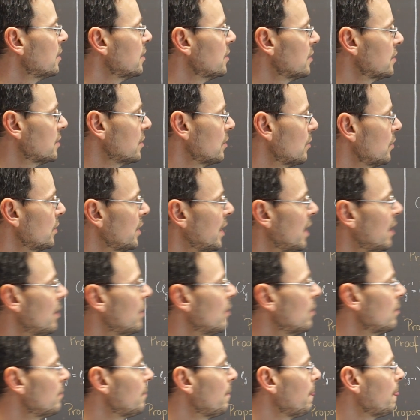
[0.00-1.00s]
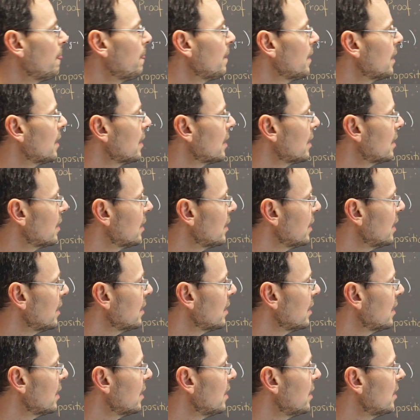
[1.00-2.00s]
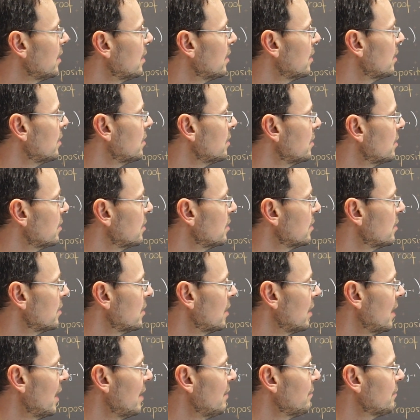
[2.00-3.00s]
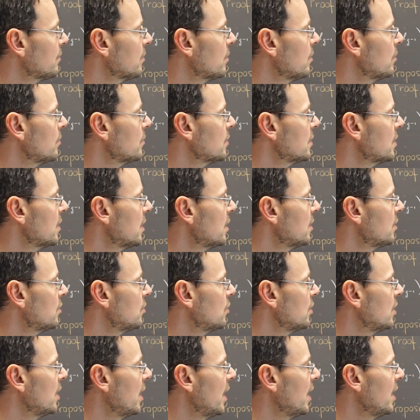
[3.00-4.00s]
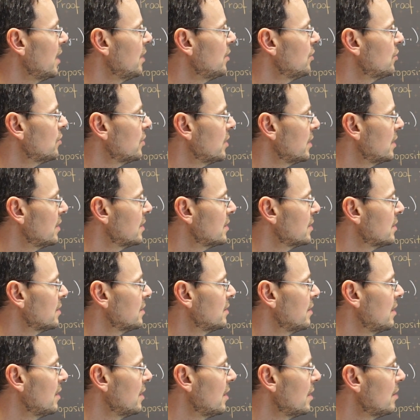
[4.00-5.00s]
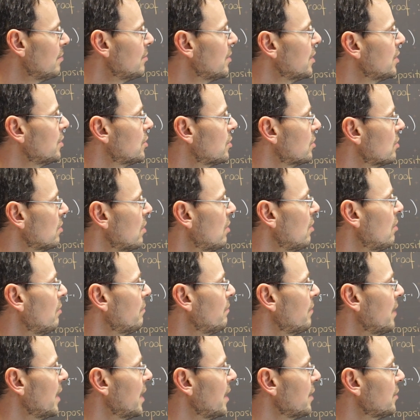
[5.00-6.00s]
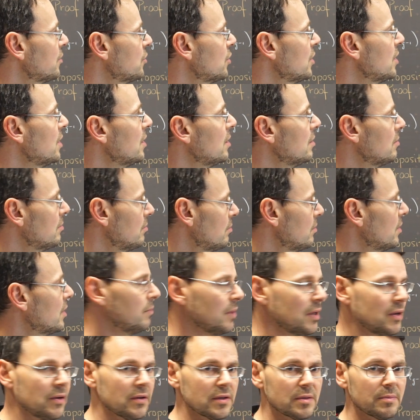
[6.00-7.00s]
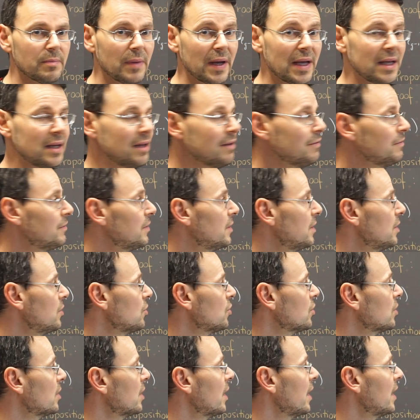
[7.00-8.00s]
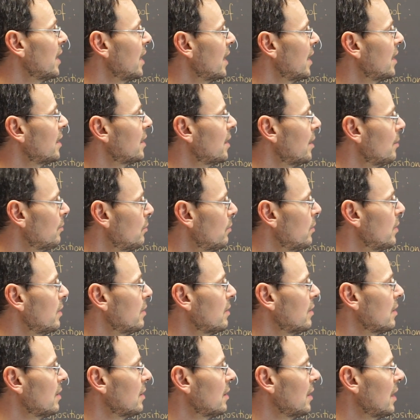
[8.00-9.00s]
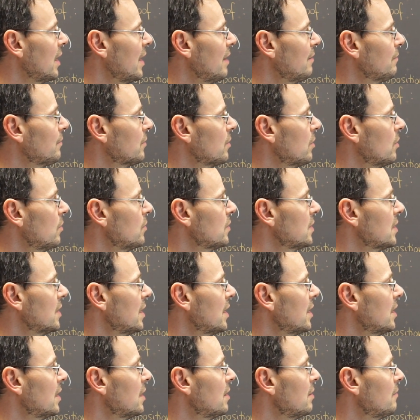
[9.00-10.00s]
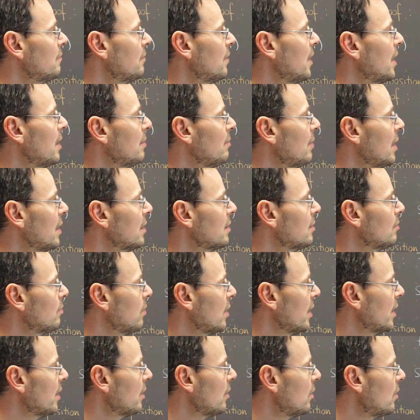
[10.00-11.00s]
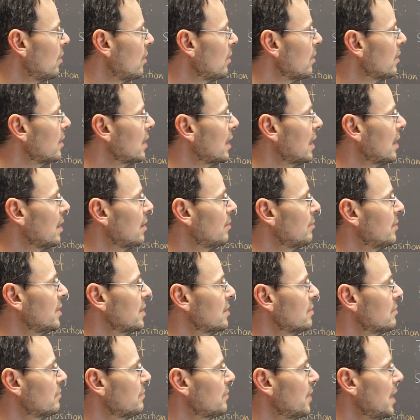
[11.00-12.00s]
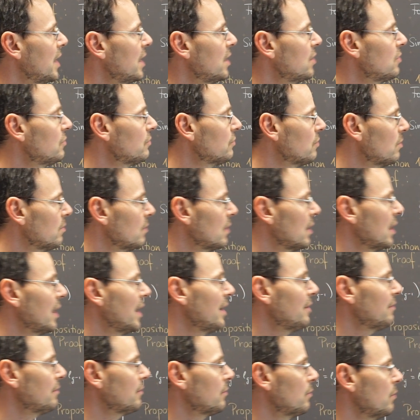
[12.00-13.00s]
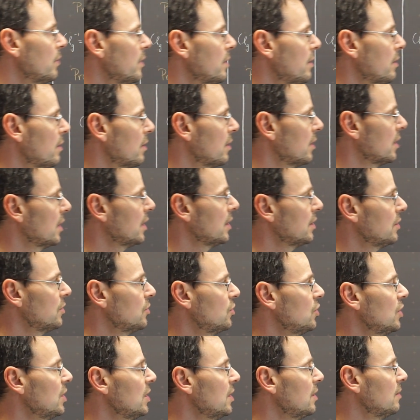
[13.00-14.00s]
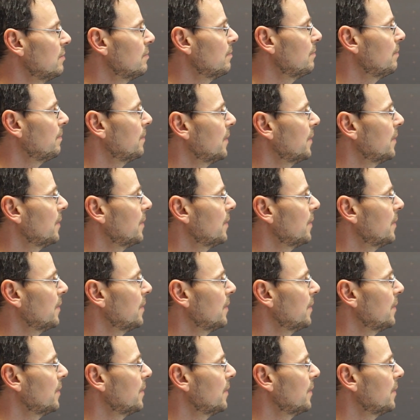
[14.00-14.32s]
So now, clearly, the left coset GH is the image of LG, because by definition I end up with the left coset if I multiply all the elements of H from the left with G.